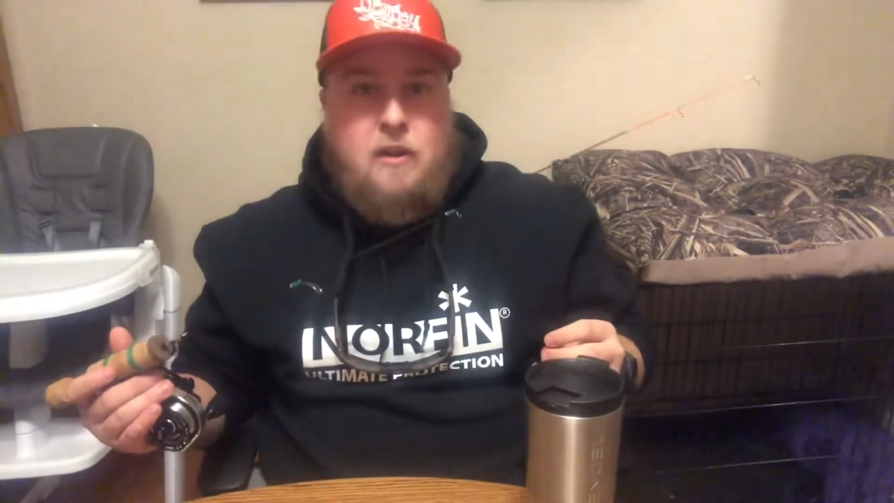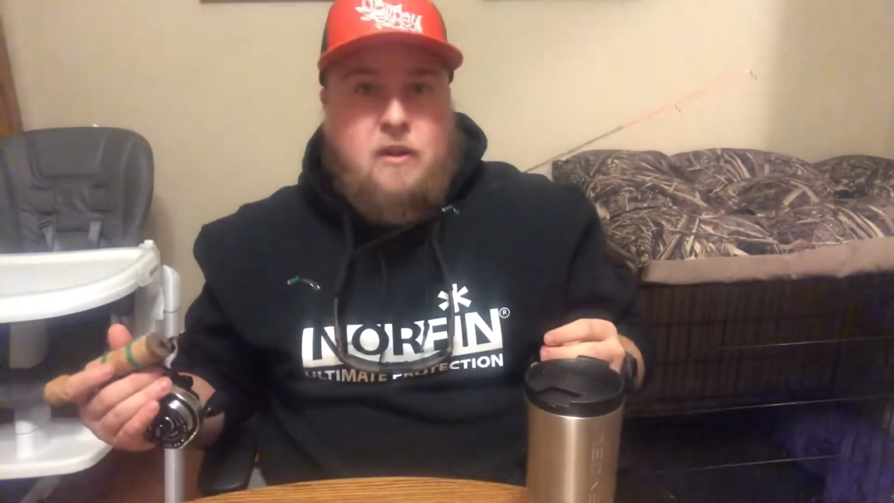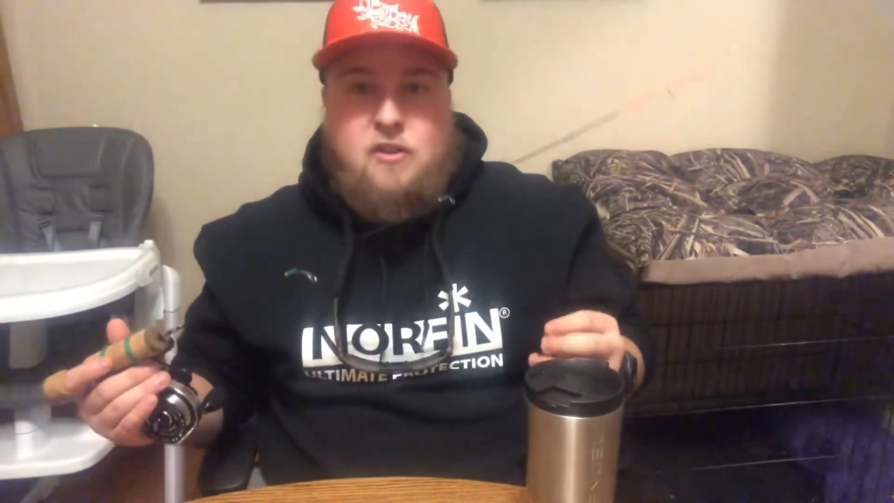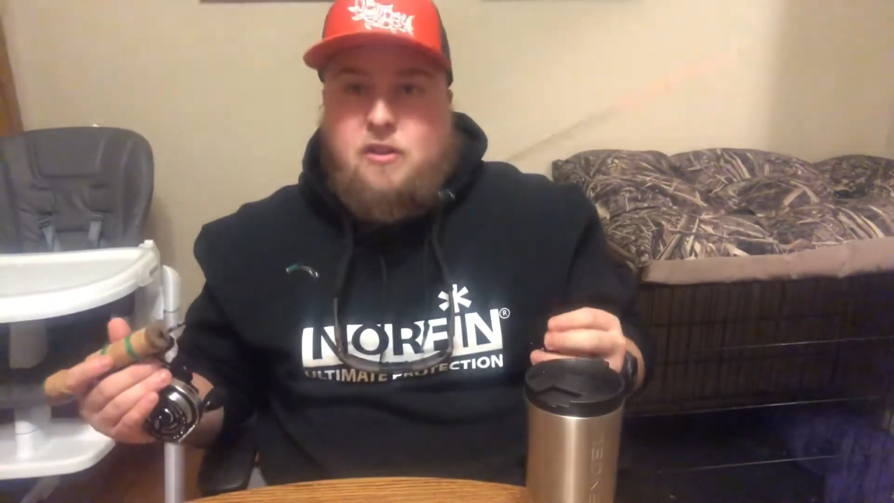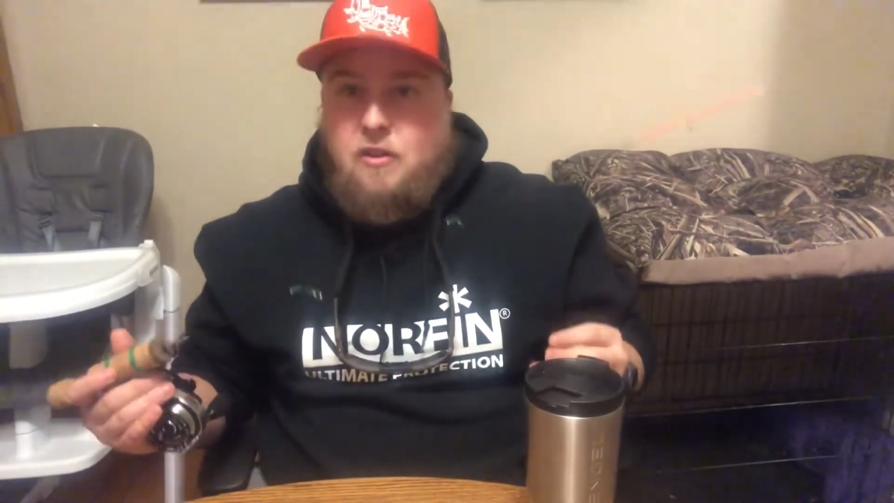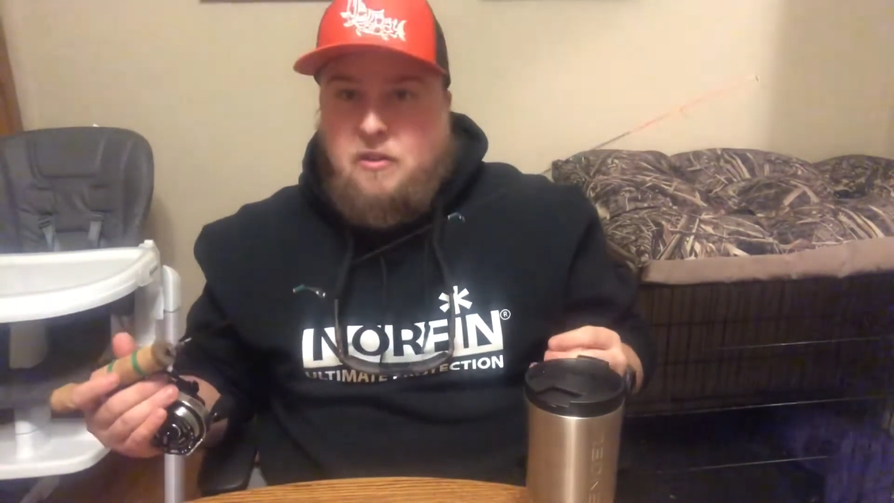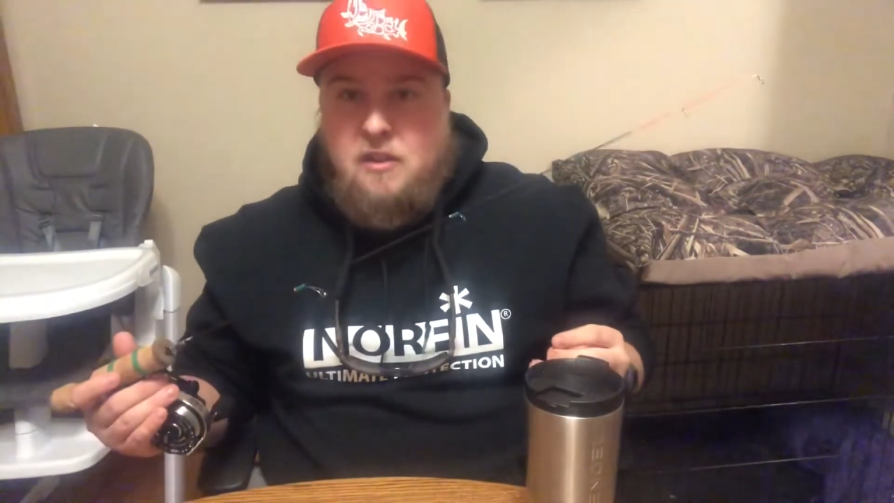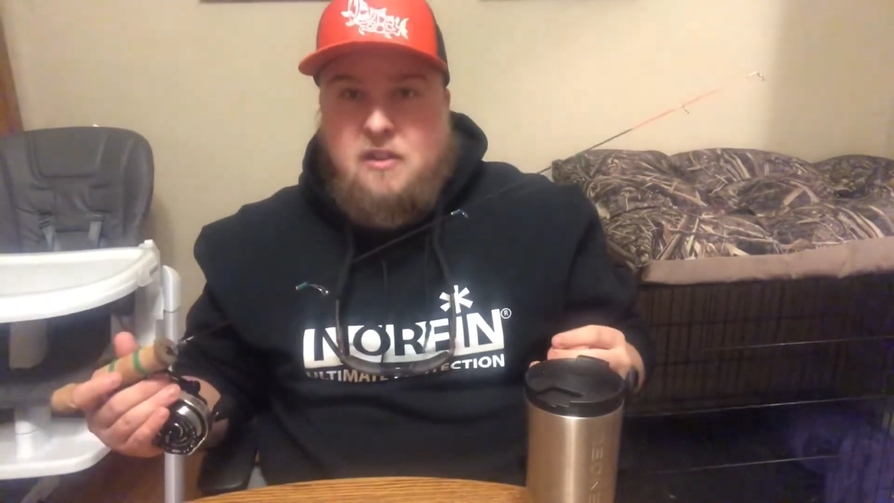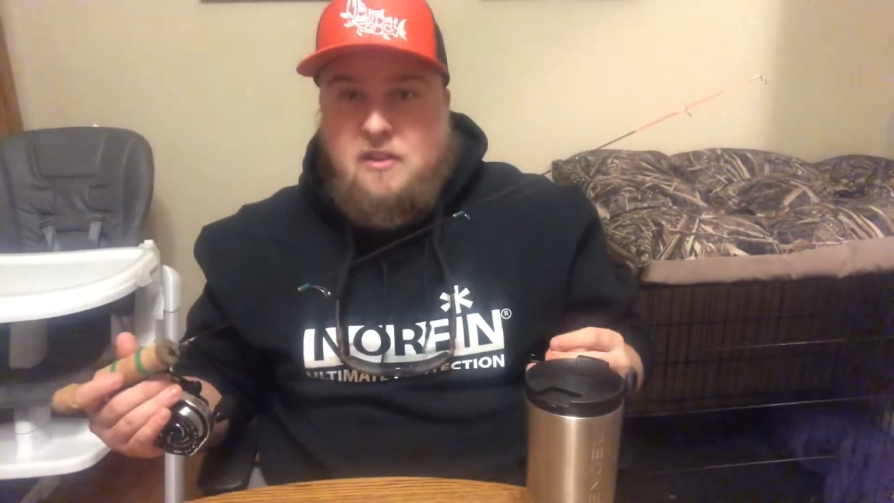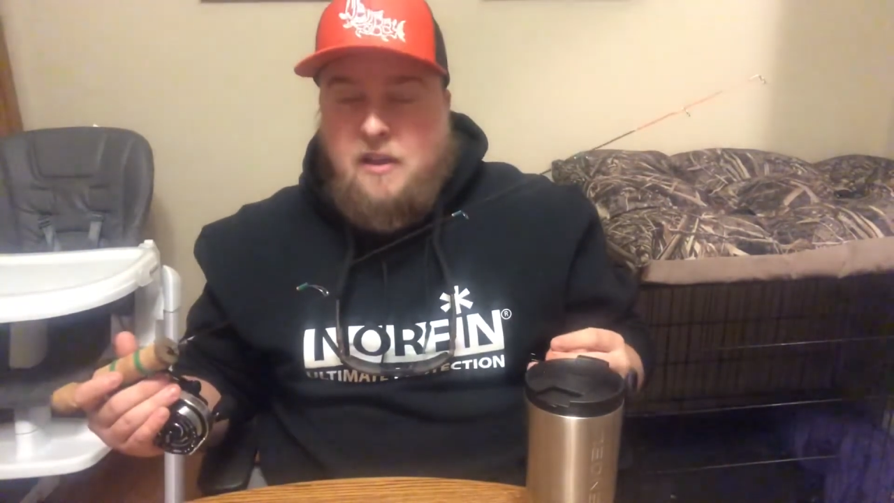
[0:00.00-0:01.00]
there, still to
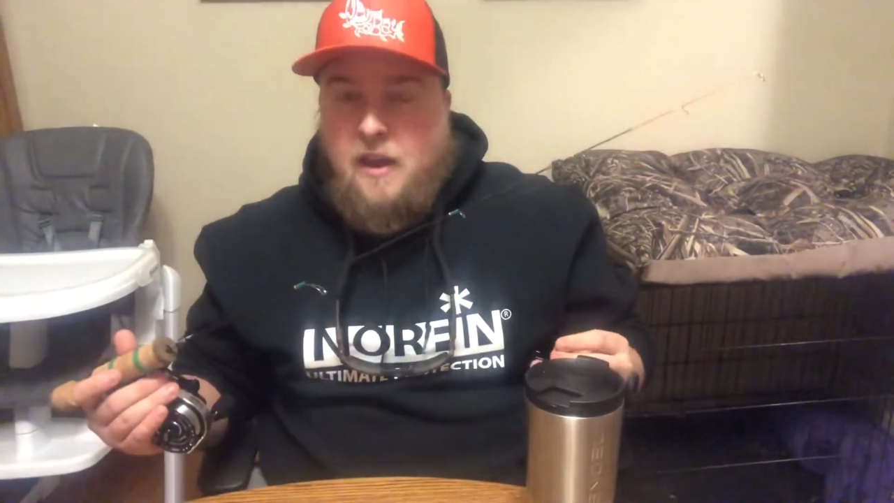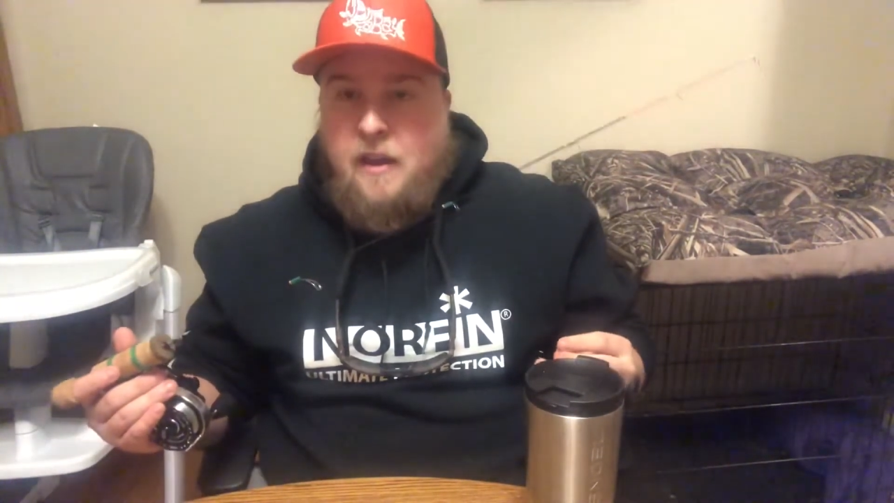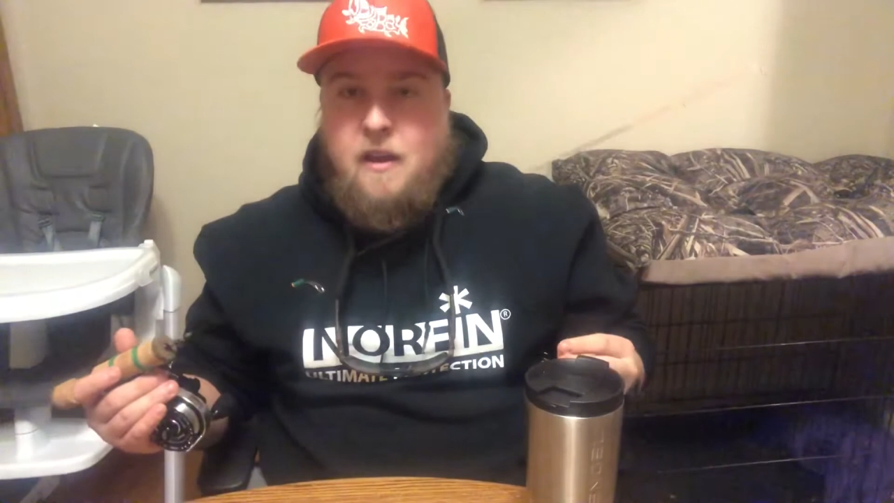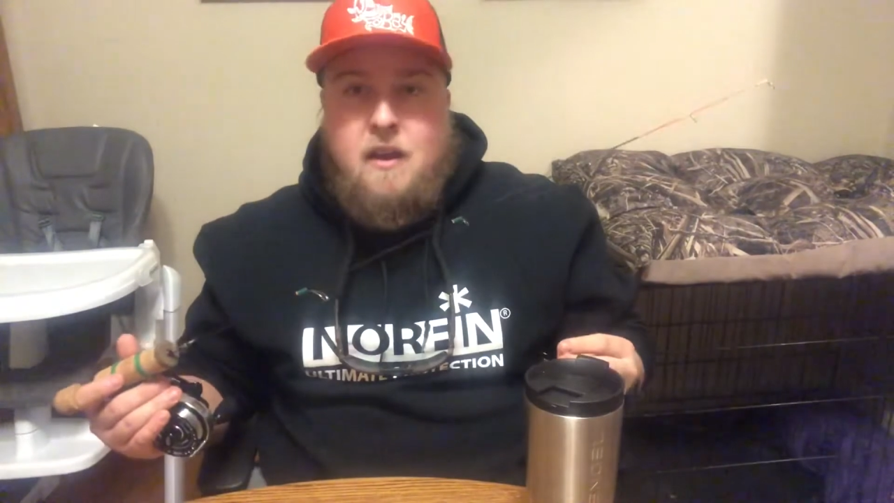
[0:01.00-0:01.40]
this day,